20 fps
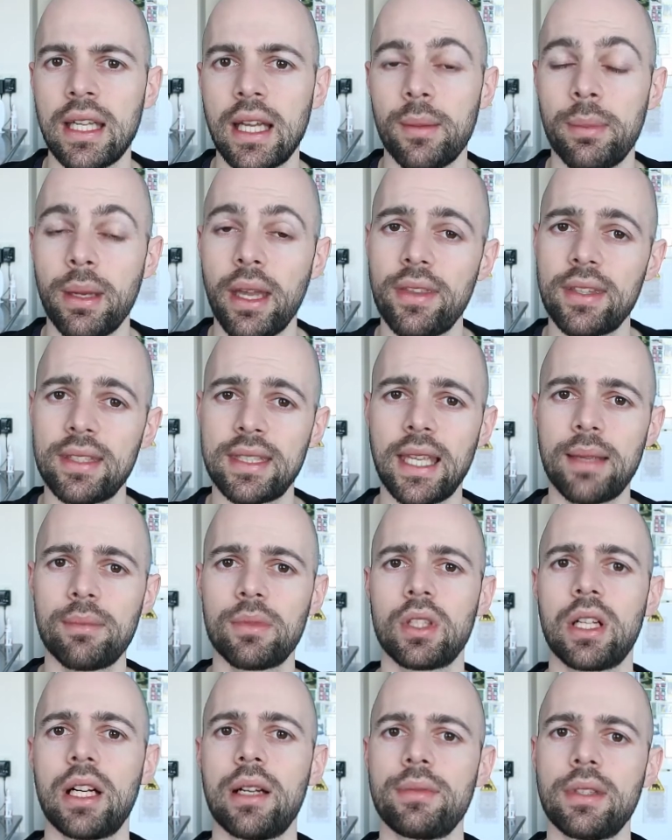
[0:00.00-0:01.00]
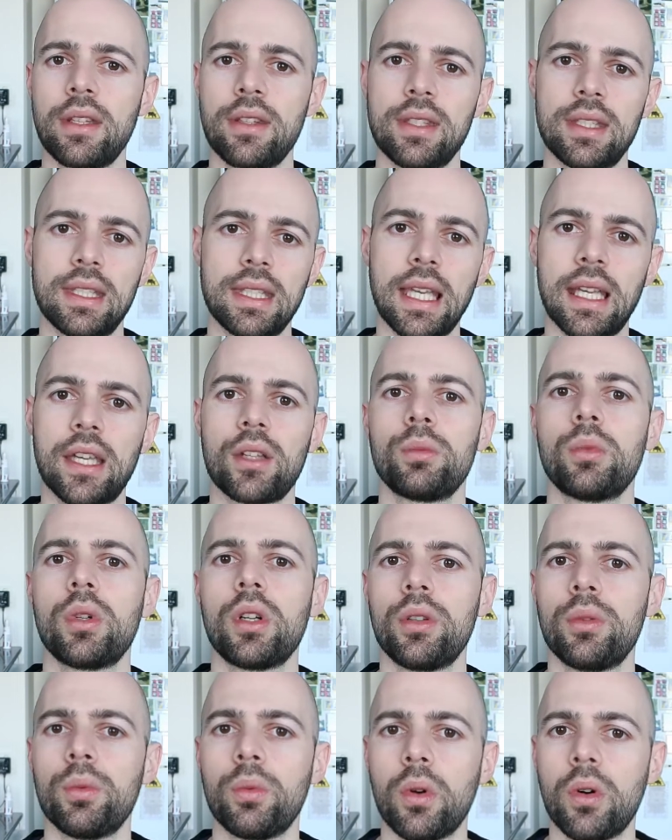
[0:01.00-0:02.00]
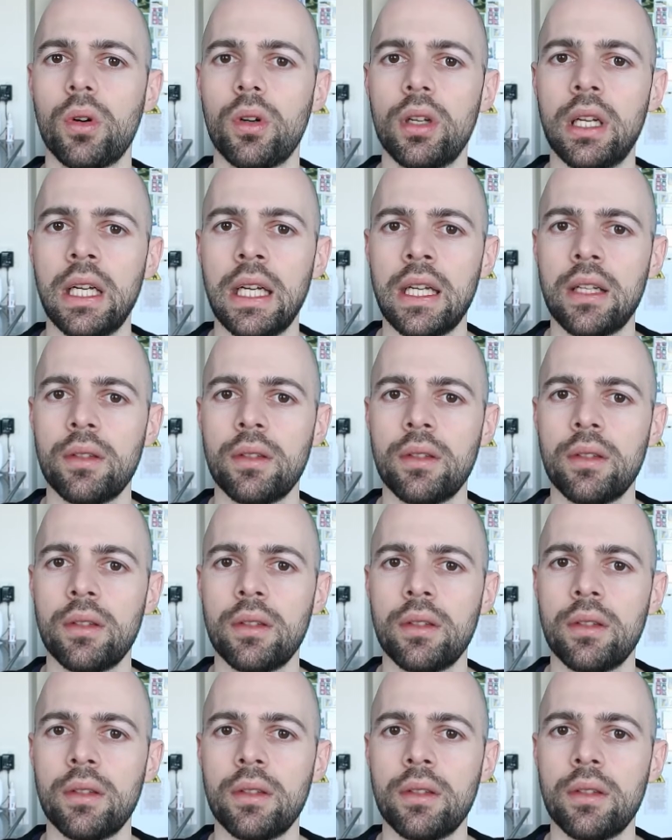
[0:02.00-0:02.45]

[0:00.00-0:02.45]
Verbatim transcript: about the same time that the Second World War